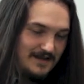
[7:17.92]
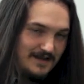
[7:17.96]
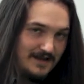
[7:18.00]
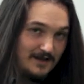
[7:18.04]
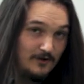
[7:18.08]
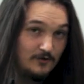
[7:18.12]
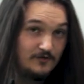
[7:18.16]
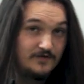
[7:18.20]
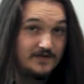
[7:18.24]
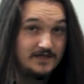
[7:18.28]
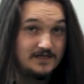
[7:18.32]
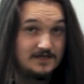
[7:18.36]

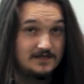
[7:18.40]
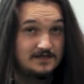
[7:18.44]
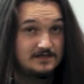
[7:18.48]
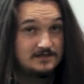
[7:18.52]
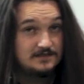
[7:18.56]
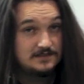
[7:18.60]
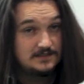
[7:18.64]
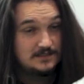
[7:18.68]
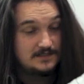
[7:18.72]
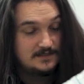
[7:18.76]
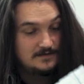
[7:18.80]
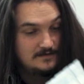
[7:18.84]

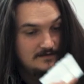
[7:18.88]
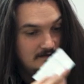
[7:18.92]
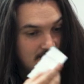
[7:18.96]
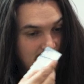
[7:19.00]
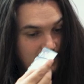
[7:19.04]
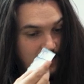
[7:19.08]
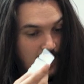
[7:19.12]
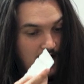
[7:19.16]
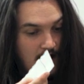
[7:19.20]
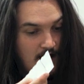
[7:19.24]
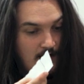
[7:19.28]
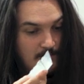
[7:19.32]
LDEs.
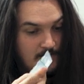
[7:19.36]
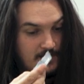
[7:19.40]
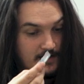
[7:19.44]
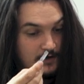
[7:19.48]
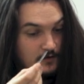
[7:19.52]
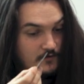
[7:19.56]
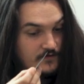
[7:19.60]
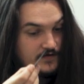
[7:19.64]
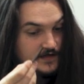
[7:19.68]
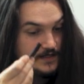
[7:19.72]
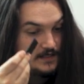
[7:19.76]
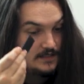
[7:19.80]

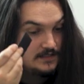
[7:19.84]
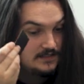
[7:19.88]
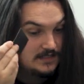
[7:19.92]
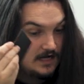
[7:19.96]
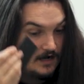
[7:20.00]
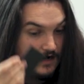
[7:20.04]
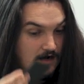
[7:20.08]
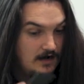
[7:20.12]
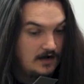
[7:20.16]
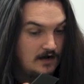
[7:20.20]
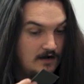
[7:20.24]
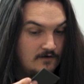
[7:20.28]
LDEs
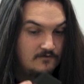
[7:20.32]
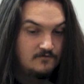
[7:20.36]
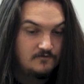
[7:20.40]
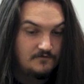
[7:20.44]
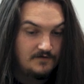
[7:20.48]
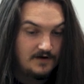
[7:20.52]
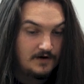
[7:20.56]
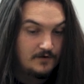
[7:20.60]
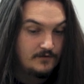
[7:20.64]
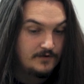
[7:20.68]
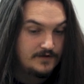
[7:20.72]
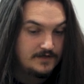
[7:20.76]
are
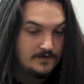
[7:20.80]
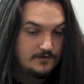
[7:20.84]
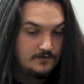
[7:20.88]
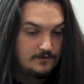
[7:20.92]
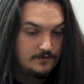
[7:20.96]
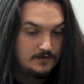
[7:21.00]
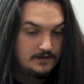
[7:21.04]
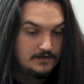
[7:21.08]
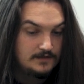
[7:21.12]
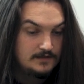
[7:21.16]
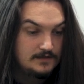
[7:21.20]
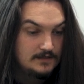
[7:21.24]
very
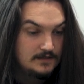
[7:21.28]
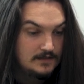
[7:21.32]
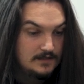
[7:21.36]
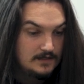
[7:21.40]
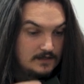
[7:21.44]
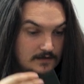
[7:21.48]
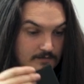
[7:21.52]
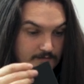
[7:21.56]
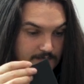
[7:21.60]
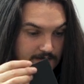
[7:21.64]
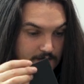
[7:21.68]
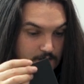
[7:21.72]
good,
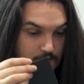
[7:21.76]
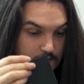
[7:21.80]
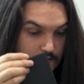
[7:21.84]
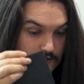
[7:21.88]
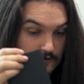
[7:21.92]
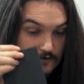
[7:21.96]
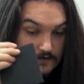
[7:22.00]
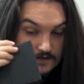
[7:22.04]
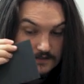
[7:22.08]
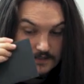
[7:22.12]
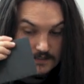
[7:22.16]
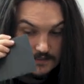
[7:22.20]

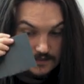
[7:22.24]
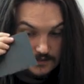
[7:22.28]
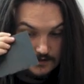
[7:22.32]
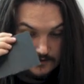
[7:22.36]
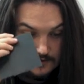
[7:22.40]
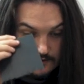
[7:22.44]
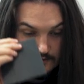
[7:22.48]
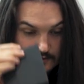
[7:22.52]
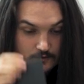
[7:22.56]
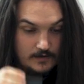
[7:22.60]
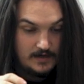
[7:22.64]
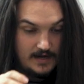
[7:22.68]
because
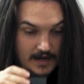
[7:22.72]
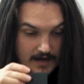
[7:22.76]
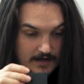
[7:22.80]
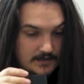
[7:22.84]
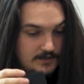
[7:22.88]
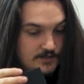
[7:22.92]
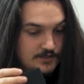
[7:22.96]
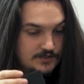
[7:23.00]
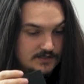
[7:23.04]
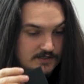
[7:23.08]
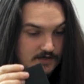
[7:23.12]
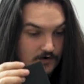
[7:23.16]
you
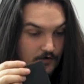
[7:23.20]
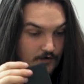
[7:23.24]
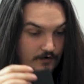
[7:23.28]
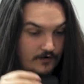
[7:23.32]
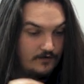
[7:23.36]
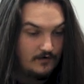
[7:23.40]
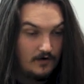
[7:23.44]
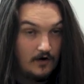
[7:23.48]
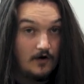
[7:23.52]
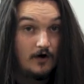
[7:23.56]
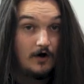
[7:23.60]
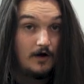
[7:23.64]
can just
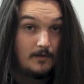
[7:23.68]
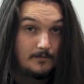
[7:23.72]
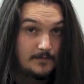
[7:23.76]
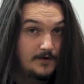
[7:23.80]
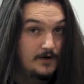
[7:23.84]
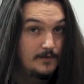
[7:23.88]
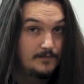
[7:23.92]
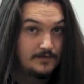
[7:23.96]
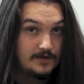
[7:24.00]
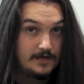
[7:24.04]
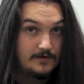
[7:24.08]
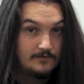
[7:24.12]
go, oh, I'm
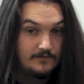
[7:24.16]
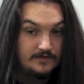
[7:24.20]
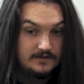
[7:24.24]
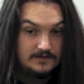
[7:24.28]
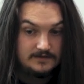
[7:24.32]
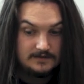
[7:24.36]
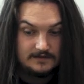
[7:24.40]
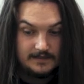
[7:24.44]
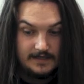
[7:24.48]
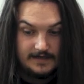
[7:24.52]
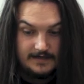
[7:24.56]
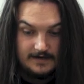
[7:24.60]
going to play
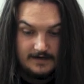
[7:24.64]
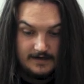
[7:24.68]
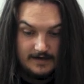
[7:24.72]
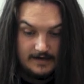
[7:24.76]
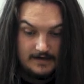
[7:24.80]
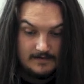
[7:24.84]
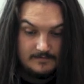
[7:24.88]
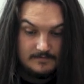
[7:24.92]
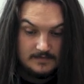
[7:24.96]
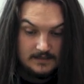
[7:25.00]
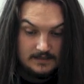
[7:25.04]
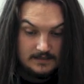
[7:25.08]
really late
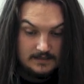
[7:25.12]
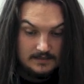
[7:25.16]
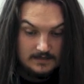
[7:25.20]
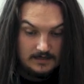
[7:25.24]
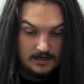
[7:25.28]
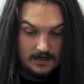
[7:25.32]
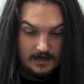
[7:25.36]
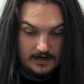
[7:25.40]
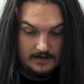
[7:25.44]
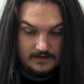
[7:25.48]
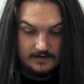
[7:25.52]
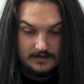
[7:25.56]
game,
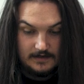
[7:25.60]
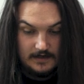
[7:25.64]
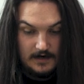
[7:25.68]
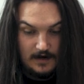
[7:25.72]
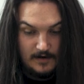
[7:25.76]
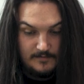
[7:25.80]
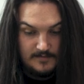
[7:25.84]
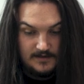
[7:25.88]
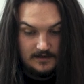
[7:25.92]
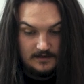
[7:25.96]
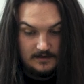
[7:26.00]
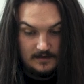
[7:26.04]
and then
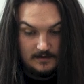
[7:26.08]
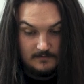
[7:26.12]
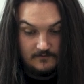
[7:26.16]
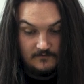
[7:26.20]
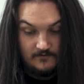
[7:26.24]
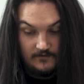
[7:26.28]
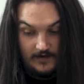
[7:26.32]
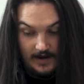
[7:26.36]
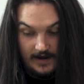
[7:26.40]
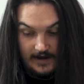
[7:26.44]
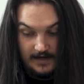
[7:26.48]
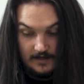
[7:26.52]
come in then
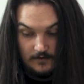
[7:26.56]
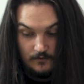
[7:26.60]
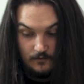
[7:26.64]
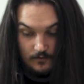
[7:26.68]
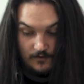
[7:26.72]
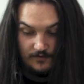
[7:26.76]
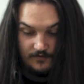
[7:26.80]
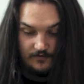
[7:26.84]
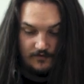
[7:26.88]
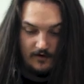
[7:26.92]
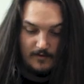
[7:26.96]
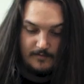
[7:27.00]
for yes. eight
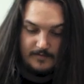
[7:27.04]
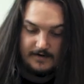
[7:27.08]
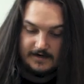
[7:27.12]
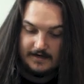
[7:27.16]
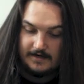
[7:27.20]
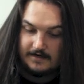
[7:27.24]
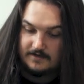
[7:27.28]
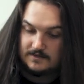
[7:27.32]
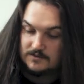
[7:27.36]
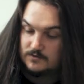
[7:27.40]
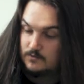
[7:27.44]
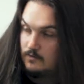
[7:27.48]
with
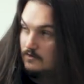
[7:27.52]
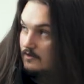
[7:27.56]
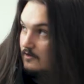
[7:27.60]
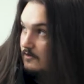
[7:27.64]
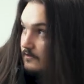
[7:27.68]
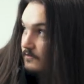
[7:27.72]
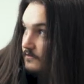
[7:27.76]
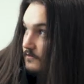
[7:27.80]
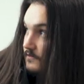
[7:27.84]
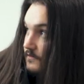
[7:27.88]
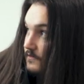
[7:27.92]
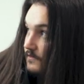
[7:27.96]
Dominate as
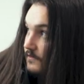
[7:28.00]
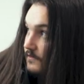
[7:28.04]
well.